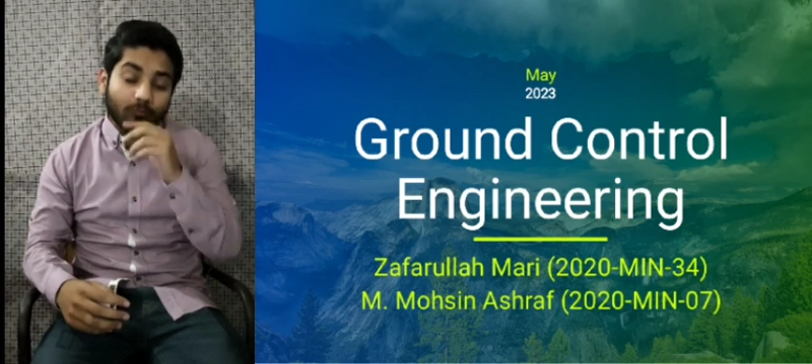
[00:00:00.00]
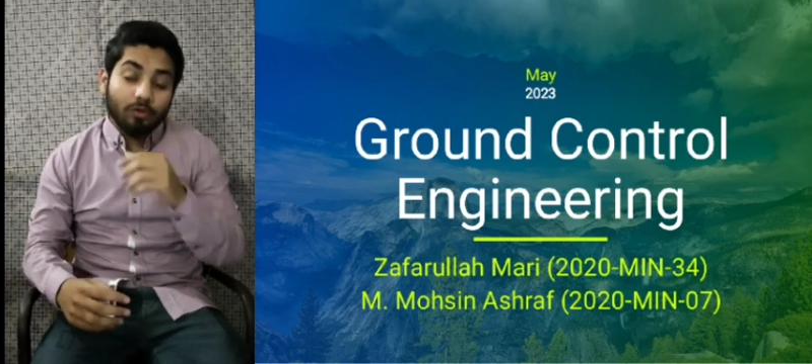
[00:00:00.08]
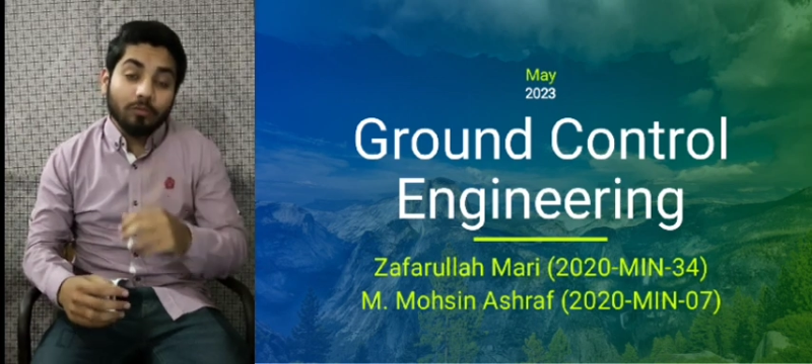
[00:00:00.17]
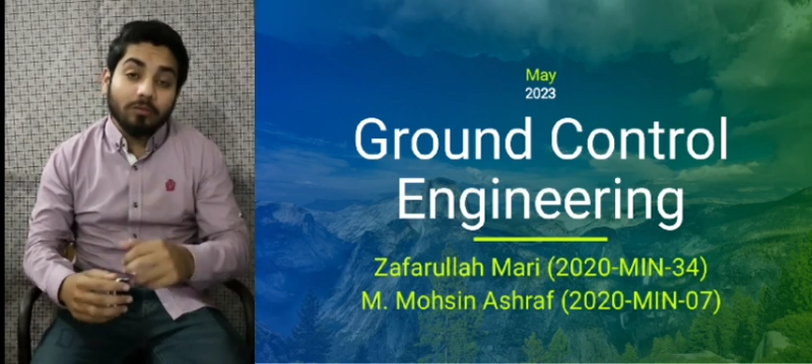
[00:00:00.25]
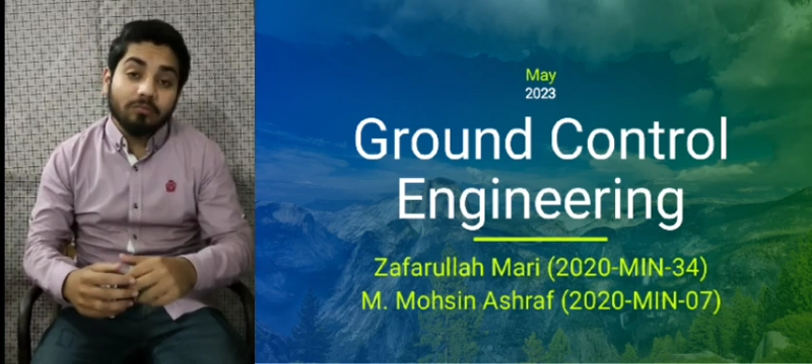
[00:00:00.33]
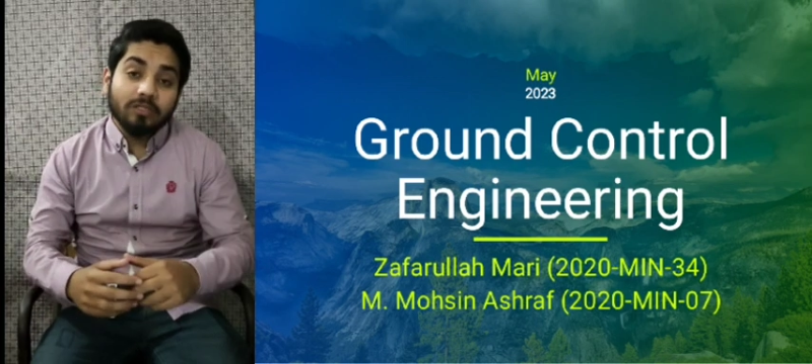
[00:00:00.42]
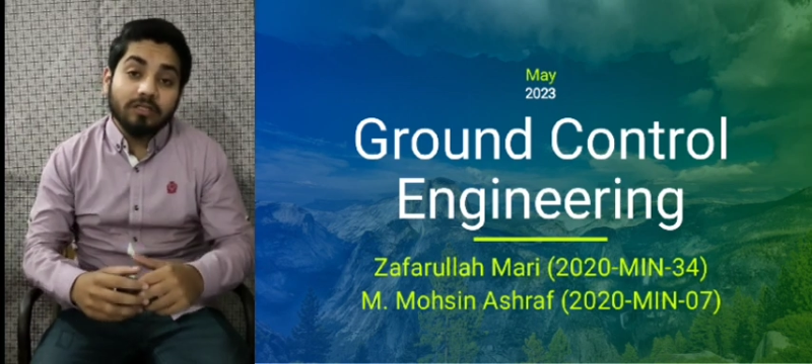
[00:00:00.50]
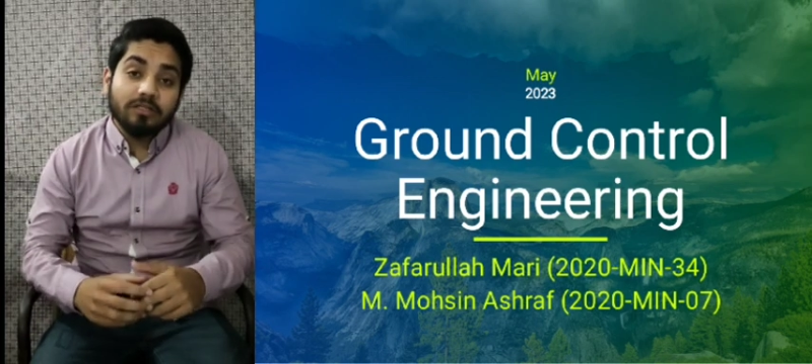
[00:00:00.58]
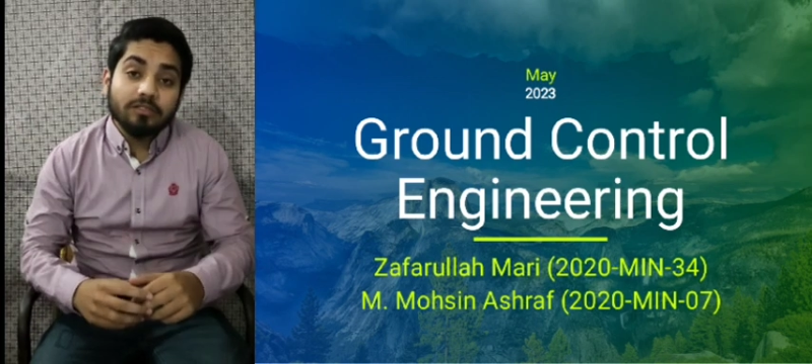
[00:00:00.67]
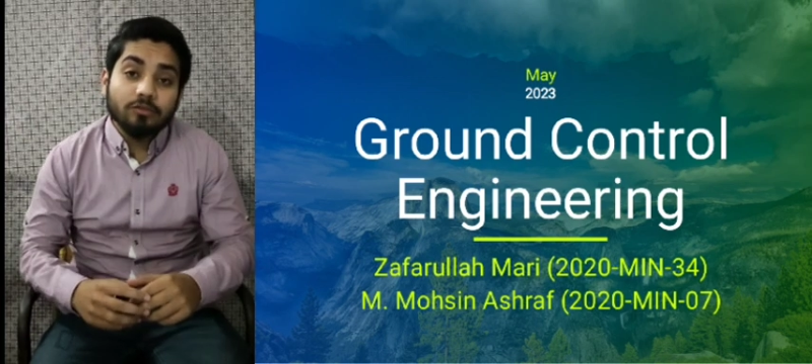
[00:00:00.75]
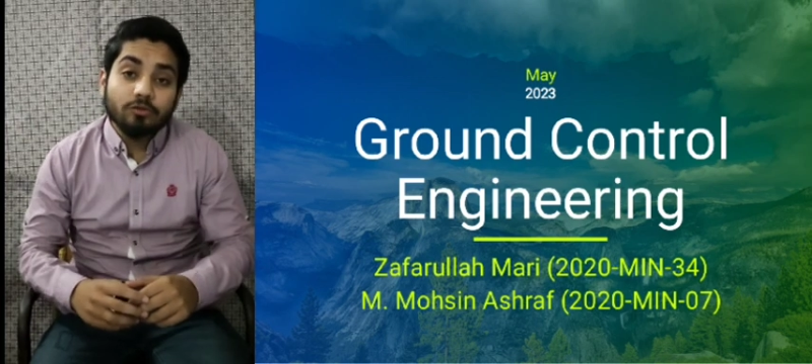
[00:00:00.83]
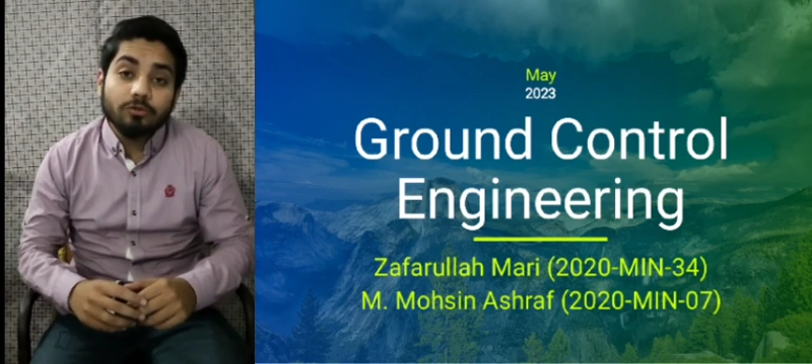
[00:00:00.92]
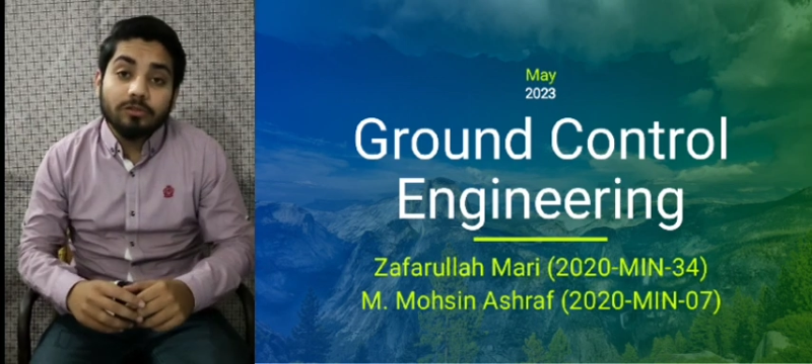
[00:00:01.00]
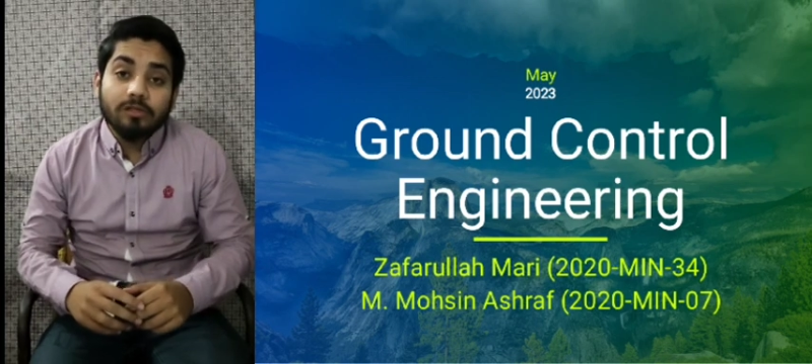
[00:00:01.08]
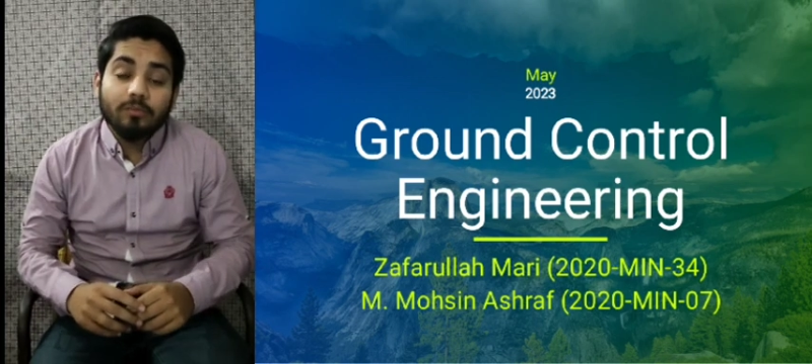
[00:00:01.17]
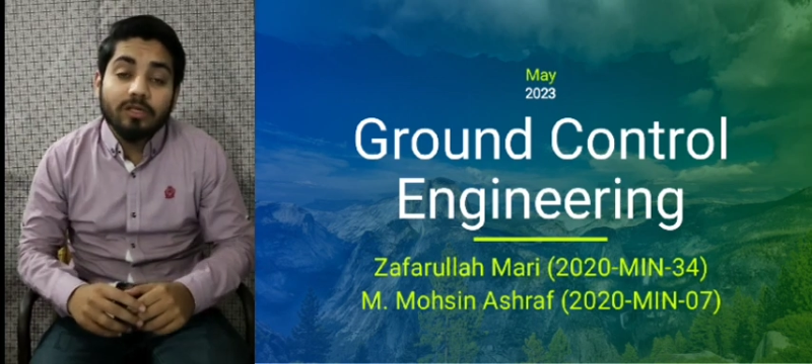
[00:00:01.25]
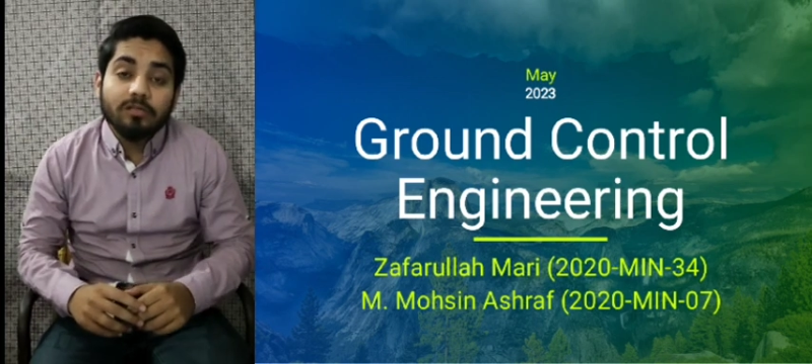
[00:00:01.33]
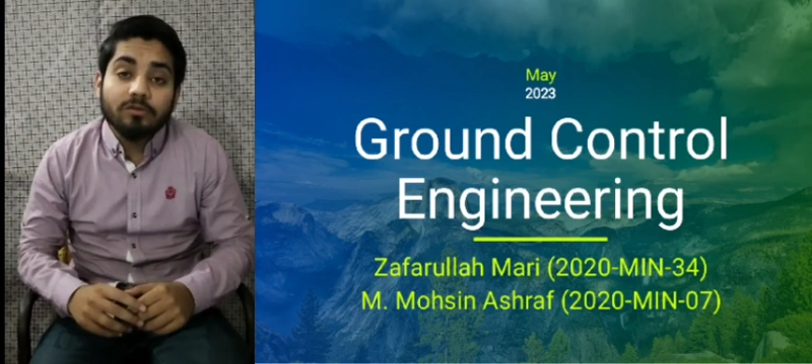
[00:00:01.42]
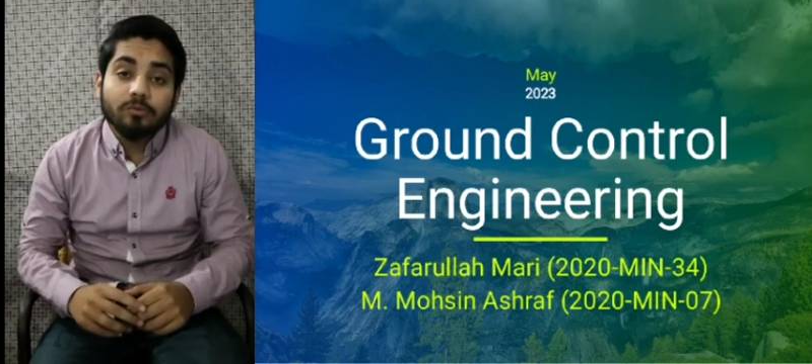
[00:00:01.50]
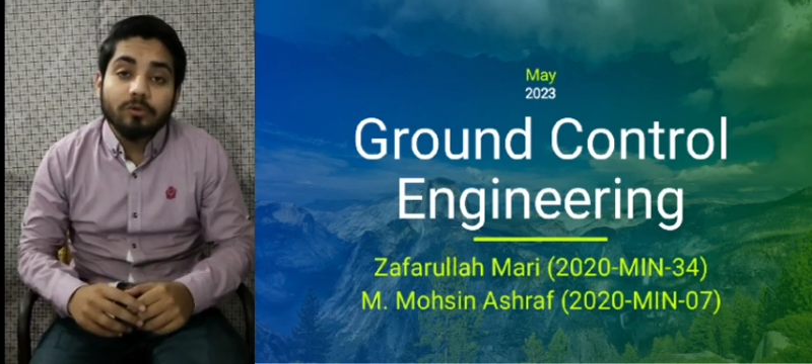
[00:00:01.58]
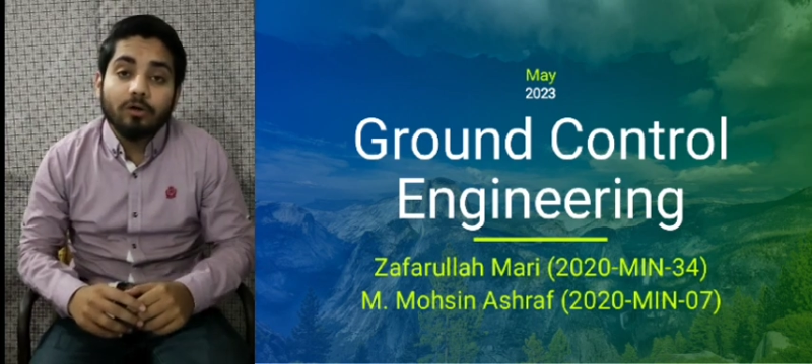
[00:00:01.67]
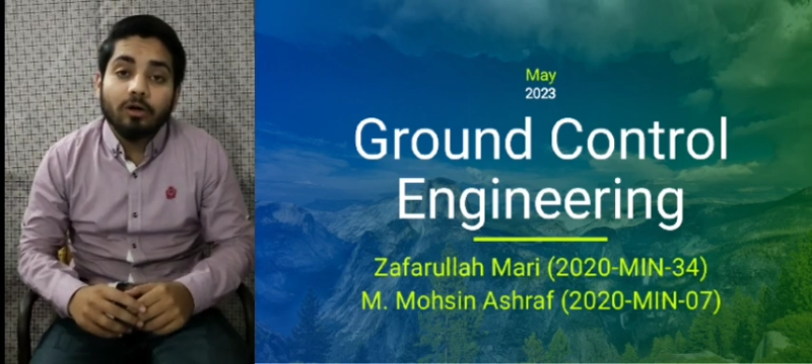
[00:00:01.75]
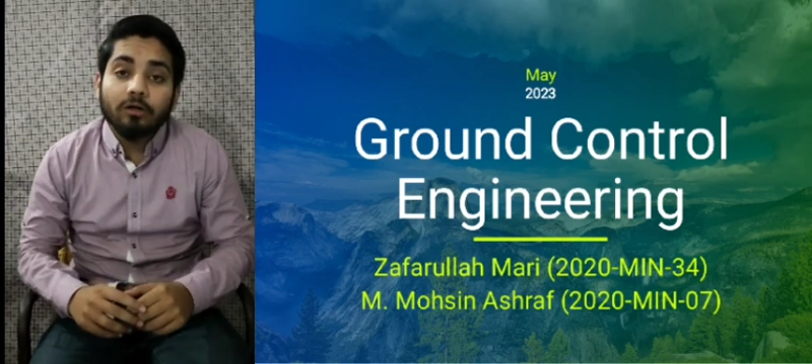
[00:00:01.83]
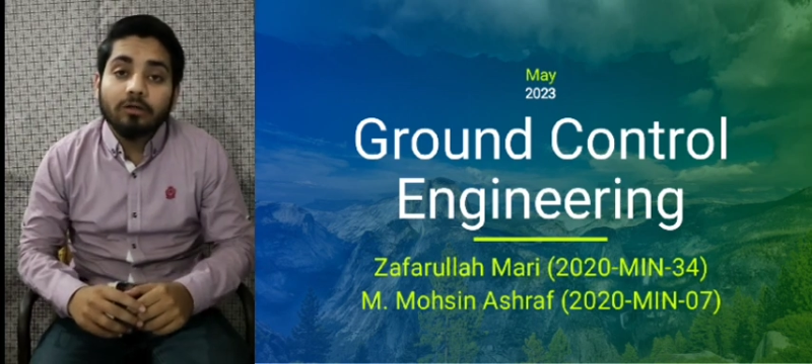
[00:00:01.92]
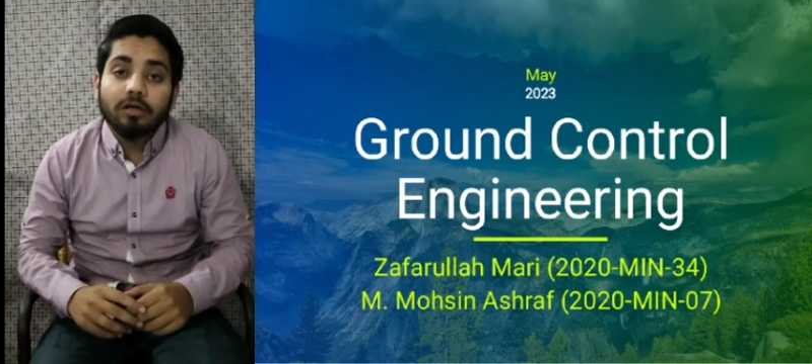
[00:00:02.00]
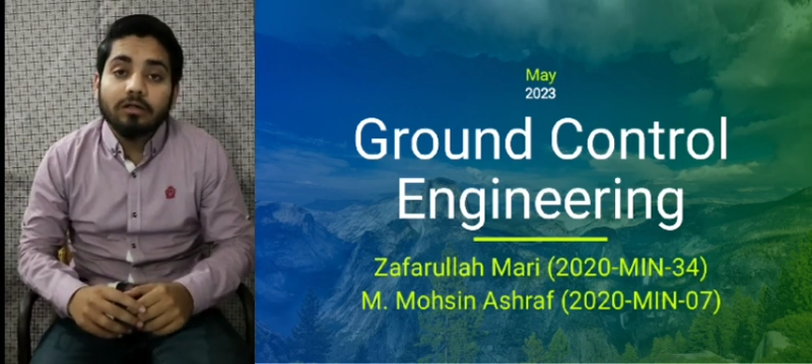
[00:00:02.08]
problem that is totally based upon